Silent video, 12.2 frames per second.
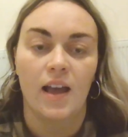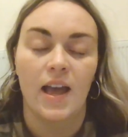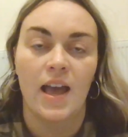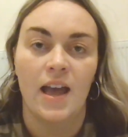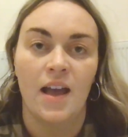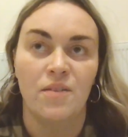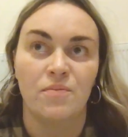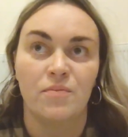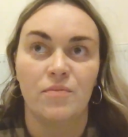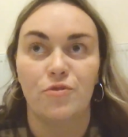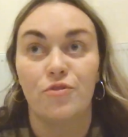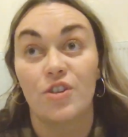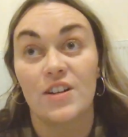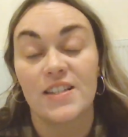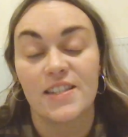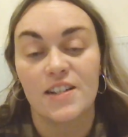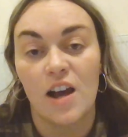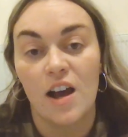For a
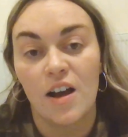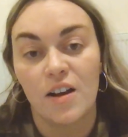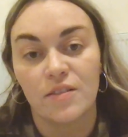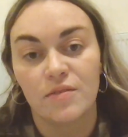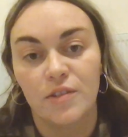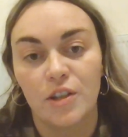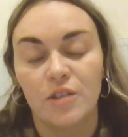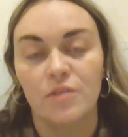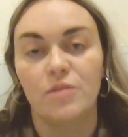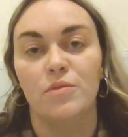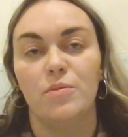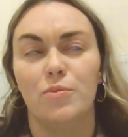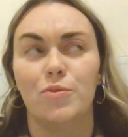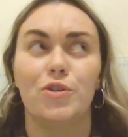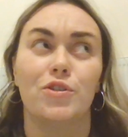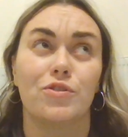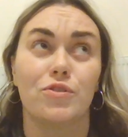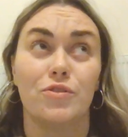start, you
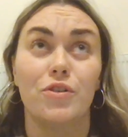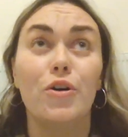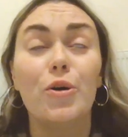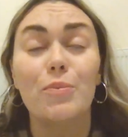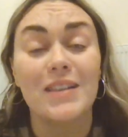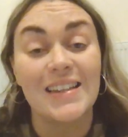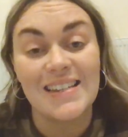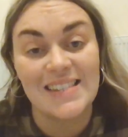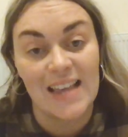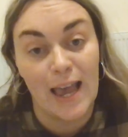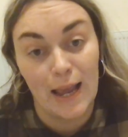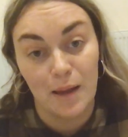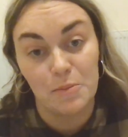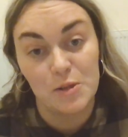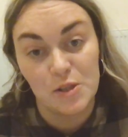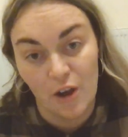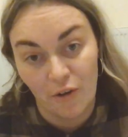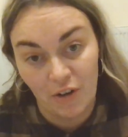would normally say I'm
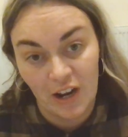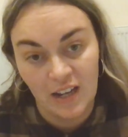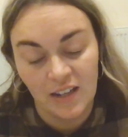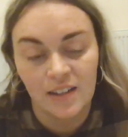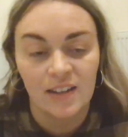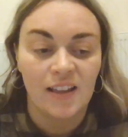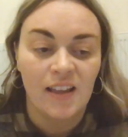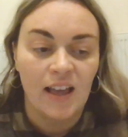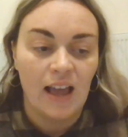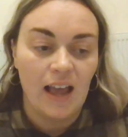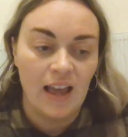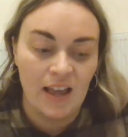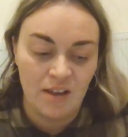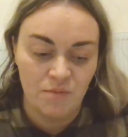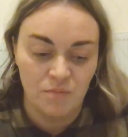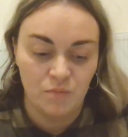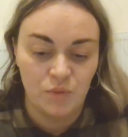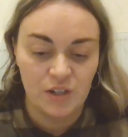sorry,
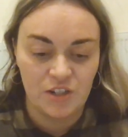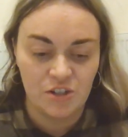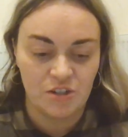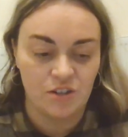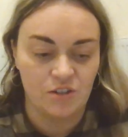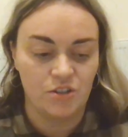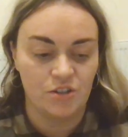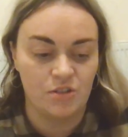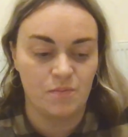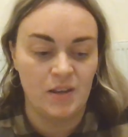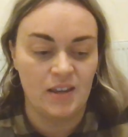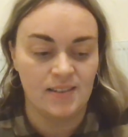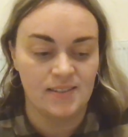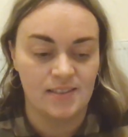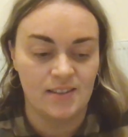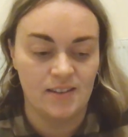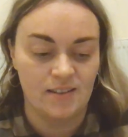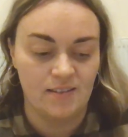which just means
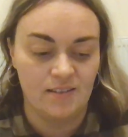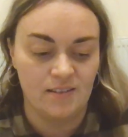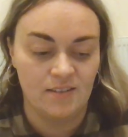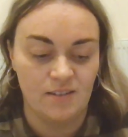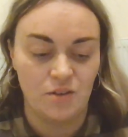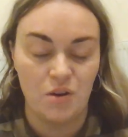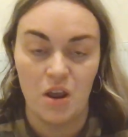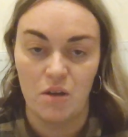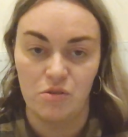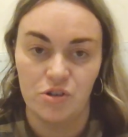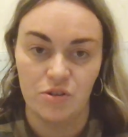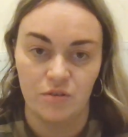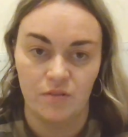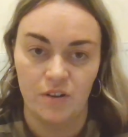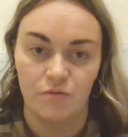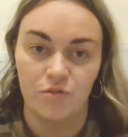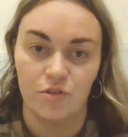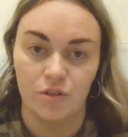that you know you shouldn't
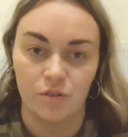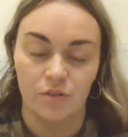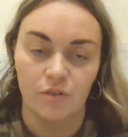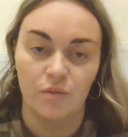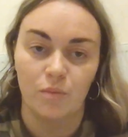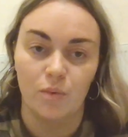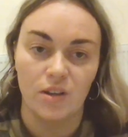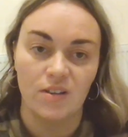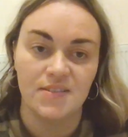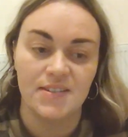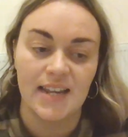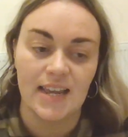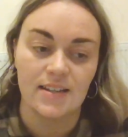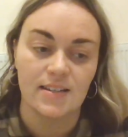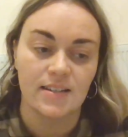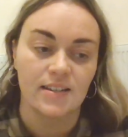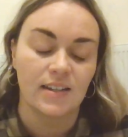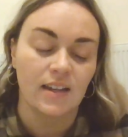have done what you did.
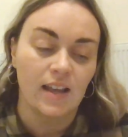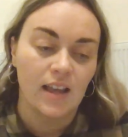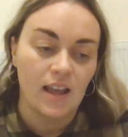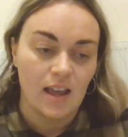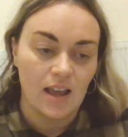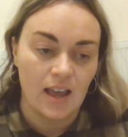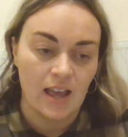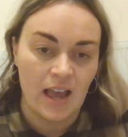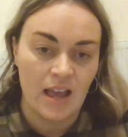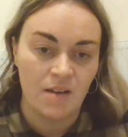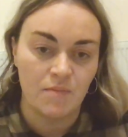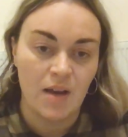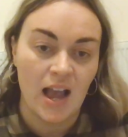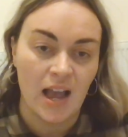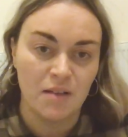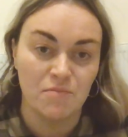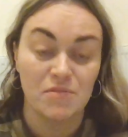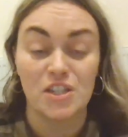
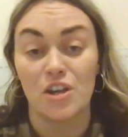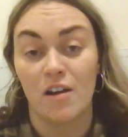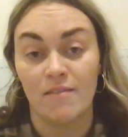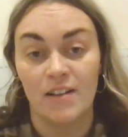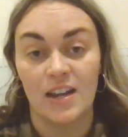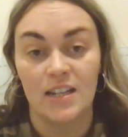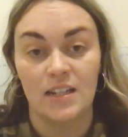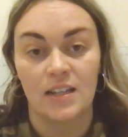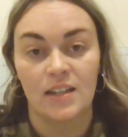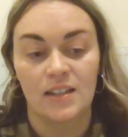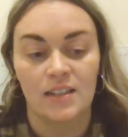I'm sorry.